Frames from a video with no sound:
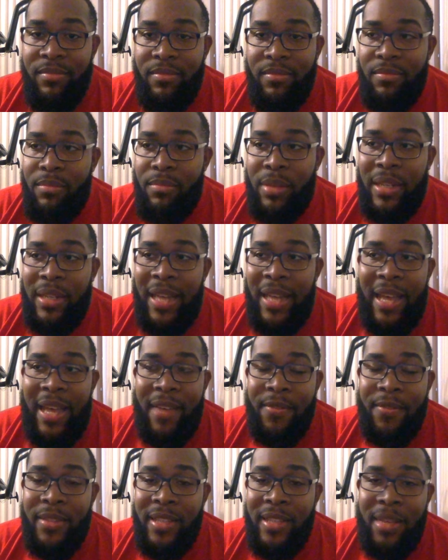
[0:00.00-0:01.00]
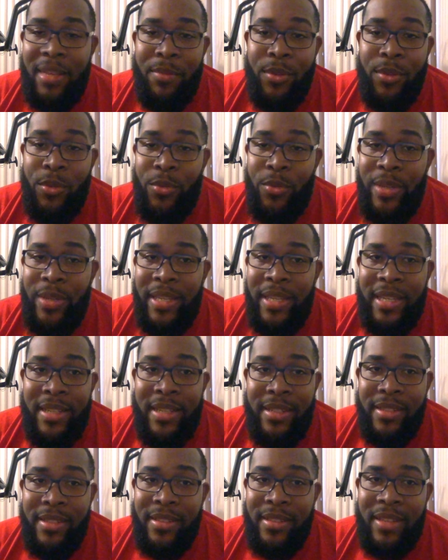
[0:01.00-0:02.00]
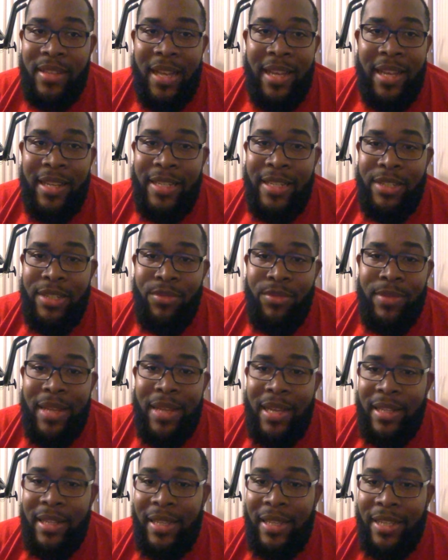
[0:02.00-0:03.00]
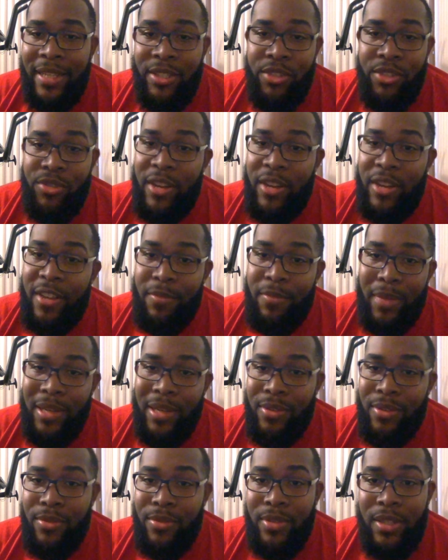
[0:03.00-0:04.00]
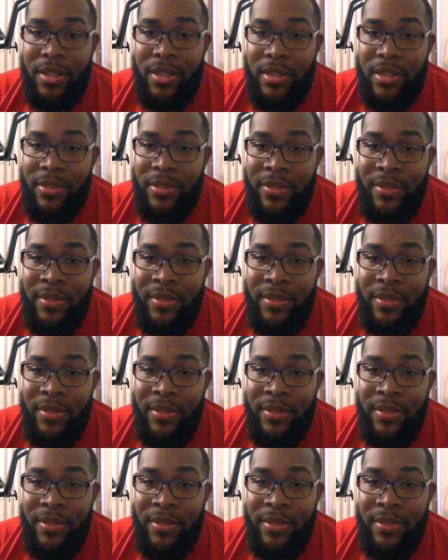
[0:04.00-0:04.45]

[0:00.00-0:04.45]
but half the time on the weekends, I do not like to drive my own car.